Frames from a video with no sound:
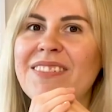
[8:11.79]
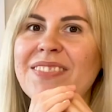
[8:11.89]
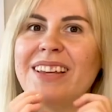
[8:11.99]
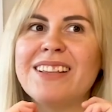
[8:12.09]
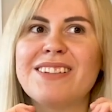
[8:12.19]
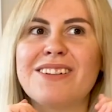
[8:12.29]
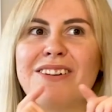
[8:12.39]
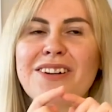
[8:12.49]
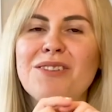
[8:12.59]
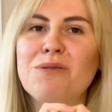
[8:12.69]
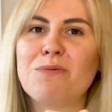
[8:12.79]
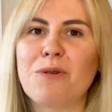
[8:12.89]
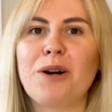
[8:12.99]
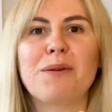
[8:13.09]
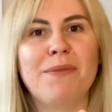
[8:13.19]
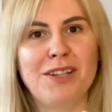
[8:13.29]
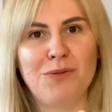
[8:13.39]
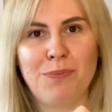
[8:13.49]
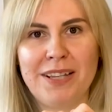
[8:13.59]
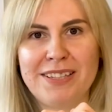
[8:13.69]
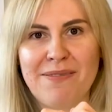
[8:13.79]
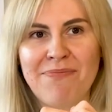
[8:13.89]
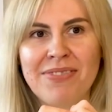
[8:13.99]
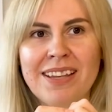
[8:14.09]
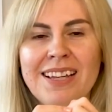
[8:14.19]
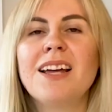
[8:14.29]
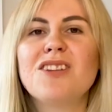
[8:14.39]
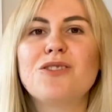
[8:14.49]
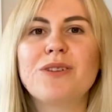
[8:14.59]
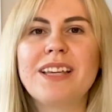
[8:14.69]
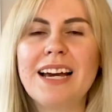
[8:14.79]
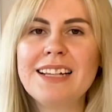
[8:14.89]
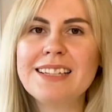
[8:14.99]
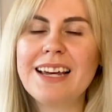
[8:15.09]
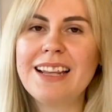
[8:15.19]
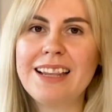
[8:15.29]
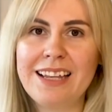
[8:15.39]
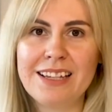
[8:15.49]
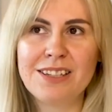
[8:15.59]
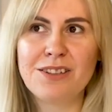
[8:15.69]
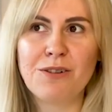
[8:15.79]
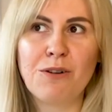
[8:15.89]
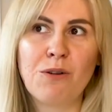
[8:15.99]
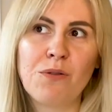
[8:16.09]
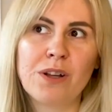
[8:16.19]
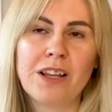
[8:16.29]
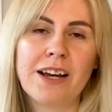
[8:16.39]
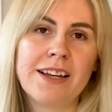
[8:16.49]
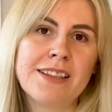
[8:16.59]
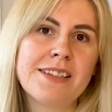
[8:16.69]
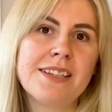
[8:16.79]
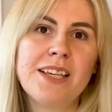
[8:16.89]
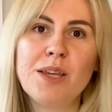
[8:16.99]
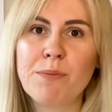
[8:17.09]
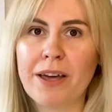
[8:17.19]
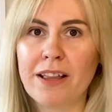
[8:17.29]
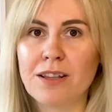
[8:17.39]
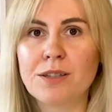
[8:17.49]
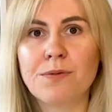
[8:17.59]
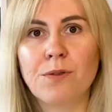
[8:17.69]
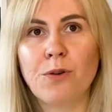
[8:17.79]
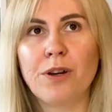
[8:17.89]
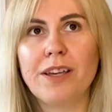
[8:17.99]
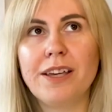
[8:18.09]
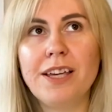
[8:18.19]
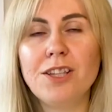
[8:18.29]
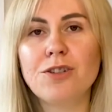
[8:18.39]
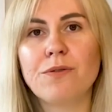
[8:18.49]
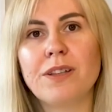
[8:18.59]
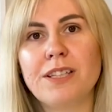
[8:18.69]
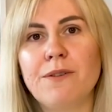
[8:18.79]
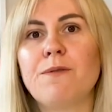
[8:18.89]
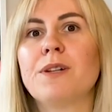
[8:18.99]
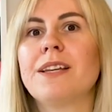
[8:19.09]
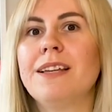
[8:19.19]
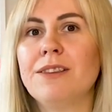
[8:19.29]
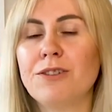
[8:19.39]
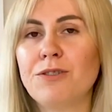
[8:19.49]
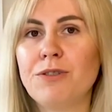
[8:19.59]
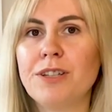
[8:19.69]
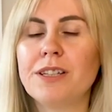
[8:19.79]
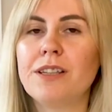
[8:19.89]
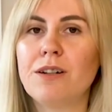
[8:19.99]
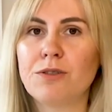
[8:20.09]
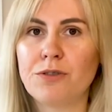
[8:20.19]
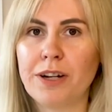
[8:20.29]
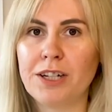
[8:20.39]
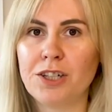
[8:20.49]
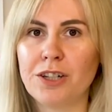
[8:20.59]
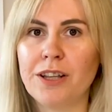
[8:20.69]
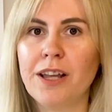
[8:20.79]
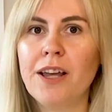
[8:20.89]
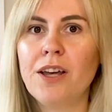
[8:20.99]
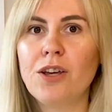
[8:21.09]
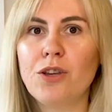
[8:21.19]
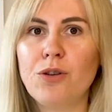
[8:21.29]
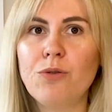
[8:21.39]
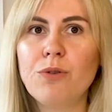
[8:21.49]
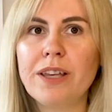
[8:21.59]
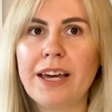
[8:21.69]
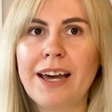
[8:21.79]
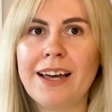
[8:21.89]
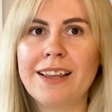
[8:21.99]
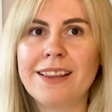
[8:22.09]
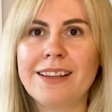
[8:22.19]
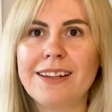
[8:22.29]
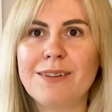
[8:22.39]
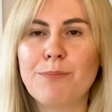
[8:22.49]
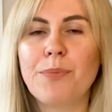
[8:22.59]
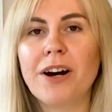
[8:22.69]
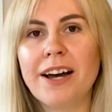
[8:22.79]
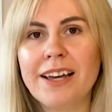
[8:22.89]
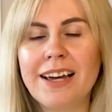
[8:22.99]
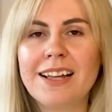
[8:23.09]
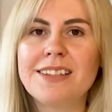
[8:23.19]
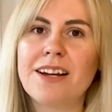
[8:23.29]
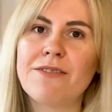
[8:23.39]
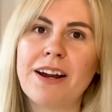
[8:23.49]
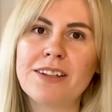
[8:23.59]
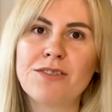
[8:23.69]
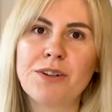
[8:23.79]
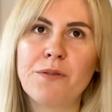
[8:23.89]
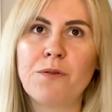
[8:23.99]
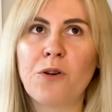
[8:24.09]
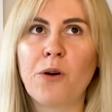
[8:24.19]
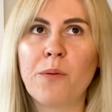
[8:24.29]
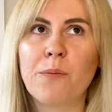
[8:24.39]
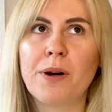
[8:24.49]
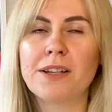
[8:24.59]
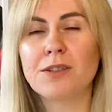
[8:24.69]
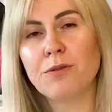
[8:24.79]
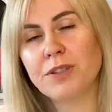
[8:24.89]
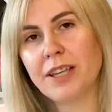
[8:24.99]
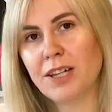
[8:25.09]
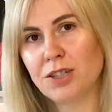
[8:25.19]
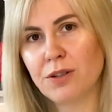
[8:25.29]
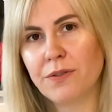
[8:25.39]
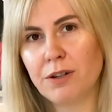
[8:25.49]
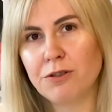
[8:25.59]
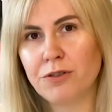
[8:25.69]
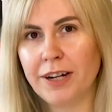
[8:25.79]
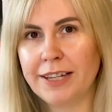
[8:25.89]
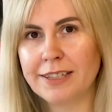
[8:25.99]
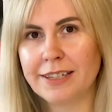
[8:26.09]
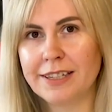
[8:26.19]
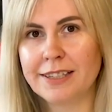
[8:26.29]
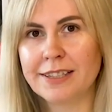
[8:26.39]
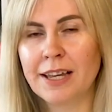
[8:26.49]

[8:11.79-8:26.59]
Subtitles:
it's going to work much better. To get a list of clients' emails for each of the different industries in illustration, you can buy a directory from Association of Illustrators,